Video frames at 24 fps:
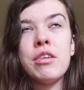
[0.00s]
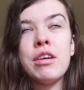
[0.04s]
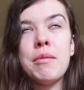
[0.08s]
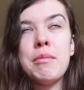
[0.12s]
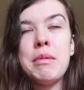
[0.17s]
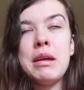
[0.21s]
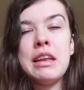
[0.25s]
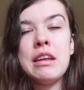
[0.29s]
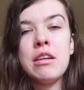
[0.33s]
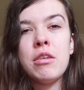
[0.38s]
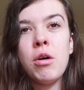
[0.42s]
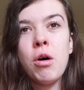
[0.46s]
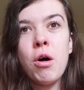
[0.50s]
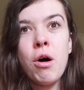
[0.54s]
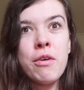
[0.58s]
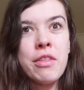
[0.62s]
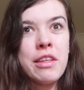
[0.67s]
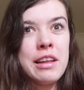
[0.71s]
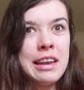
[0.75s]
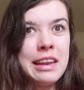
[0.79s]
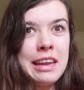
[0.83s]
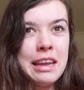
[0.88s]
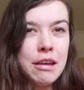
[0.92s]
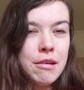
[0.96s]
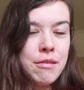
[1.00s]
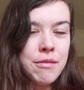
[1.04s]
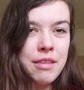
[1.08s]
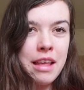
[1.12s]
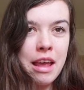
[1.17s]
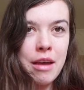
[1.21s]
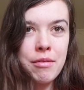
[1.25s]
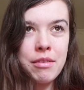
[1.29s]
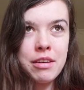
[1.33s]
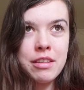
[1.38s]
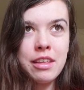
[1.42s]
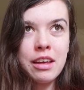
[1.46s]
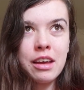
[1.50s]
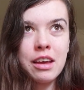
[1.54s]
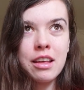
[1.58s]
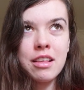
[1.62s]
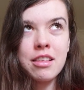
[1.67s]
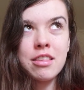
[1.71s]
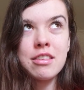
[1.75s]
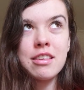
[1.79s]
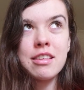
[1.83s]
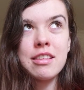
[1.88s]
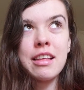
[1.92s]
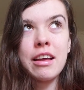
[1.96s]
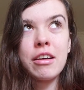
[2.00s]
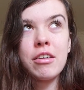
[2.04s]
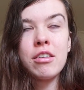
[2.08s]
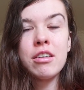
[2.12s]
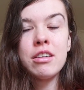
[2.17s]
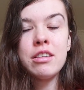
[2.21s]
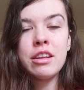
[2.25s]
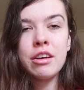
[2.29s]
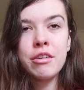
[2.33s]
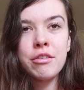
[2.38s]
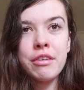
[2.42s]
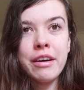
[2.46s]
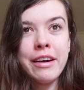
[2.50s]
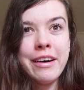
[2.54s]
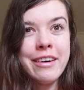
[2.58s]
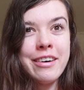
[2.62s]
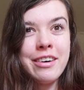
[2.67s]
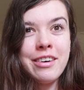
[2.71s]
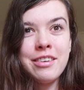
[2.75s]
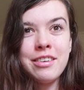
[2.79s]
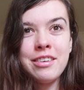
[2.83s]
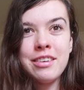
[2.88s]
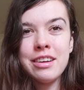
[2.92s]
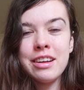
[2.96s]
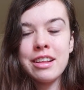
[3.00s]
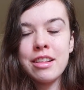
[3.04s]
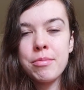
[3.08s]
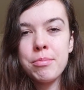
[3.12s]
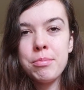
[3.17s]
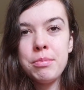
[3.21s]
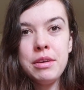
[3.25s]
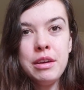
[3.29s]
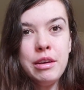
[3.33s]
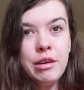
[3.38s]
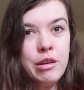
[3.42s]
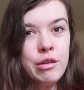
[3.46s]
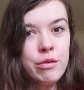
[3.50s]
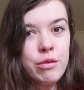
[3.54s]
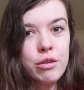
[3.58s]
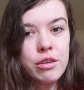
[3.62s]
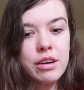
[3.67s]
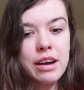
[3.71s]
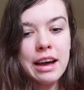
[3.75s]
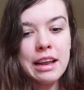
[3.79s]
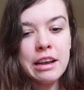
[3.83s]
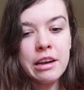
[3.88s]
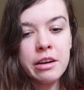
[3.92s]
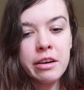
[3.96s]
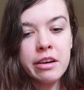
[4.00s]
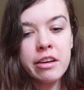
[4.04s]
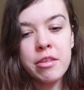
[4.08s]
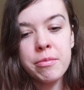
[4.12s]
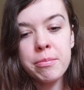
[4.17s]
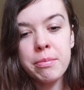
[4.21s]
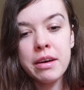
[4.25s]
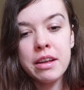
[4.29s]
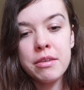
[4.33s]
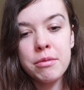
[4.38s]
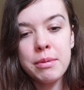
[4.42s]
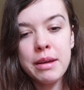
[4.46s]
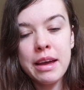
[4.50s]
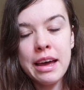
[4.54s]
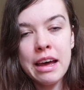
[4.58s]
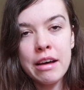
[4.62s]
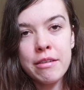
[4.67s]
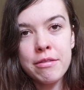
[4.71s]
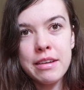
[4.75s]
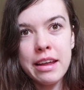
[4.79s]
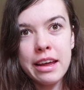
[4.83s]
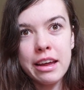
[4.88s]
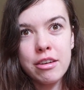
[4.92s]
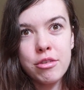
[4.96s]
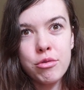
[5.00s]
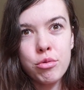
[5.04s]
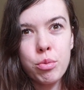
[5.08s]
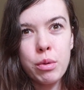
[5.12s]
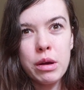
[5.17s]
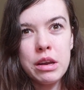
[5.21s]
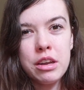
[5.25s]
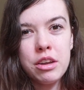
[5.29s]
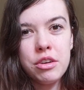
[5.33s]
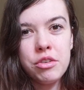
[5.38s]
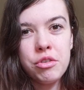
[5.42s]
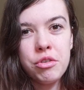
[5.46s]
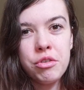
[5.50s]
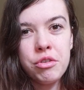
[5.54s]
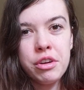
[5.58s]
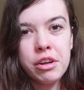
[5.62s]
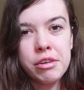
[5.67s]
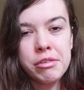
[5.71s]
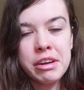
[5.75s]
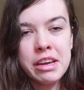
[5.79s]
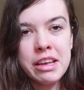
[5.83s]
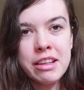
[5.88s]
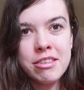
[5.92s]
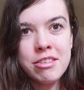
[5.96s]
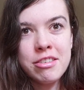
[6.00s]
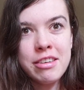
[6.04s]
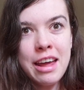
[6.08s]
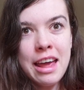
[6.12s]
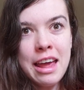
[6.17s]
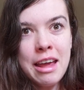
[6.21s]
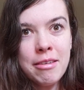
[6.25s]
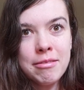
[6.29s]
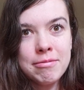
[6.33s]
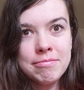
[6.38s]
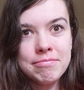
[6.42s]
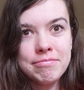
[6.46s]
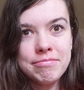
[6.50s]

I mean, all the leaves, everything is just like on the ground. It's beautiful colors, but we have like 22 degrees today.